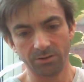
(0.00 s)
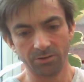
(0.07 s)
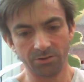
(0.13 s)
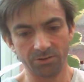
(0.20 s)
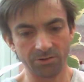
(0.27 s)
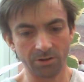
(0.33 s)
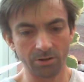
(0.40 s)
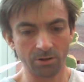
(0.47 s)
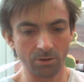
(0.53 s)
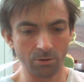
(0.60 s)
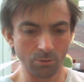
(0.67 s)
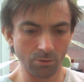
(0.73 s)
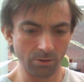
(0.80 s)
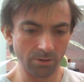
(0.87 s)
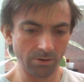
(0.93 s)

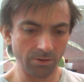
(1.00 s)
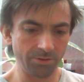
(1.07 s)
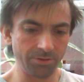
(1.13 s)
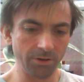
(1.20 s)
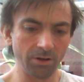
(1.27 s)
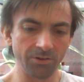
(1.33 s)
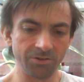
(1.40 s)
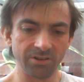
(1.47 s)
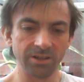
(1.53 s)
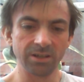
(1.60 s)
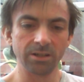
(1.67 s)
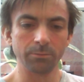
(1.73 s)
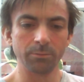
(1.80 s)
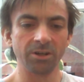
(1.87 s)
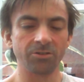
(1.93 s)
So
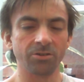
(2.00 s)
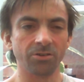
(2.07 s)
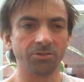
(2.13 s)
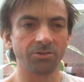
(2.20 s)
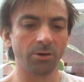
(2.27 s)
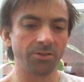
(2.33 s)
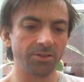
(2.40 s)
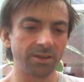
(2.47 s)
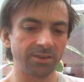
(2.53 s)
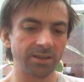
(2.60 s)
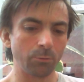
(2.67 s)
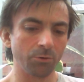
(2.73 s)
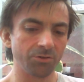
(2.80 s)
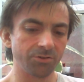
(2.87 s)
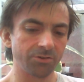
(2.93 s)
13 miniatures, so I think
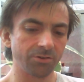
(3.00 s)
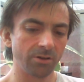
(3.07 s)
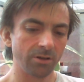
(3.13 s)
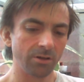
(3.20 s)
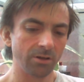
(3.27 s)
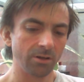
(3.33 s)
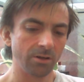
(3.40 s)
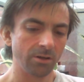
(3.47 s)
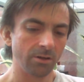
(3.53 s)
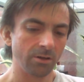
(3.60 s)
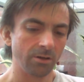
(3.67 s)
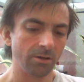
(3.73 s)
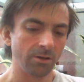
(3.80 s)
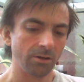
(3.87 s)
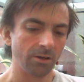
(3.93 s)
that was
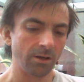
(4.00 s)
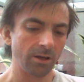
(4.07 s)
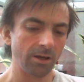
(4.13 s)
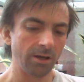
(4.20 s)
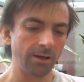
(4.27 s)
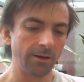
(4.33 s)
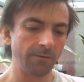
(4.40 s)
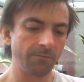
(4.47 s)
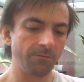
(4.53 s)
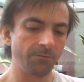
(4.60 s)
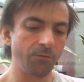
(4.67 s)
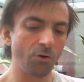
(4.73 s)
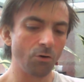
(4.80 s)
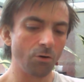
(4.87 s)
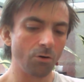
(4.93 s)

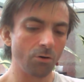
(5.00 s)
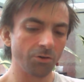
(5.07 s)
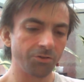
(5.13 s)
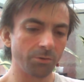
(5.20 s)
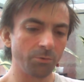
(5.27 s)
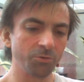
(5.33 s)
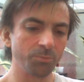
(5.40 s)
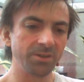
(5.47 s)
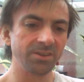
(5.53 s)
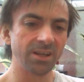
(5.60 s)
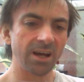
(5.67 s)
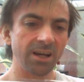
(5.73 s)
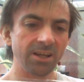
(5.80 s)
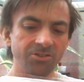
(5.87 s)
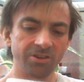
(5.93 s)
4, so it must be
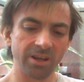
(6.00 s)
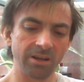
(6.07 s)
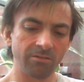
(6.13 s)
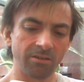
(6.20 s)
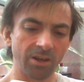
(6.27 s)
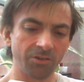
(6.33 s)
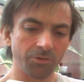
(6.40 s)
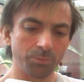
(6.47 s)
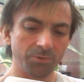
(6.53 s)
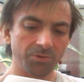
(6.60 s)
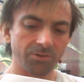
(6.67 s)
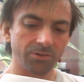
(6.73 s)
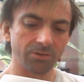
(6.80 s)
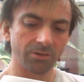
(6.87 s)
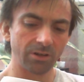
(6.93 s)
9 chain
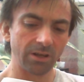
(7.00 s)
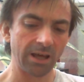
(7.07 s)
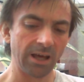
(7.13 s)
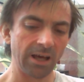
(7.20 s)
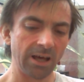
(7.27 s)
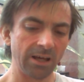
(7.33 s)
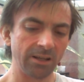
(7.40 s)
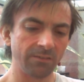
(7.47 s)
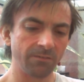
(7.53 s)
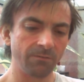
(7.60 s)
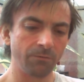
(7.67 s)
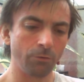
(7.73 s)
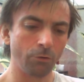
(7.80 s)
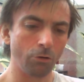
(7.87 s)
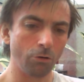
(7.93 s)
rasps and
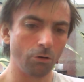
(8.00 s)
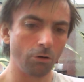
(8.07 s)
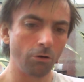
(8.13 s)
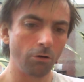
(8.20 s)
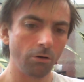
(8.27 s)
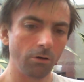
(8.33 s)
4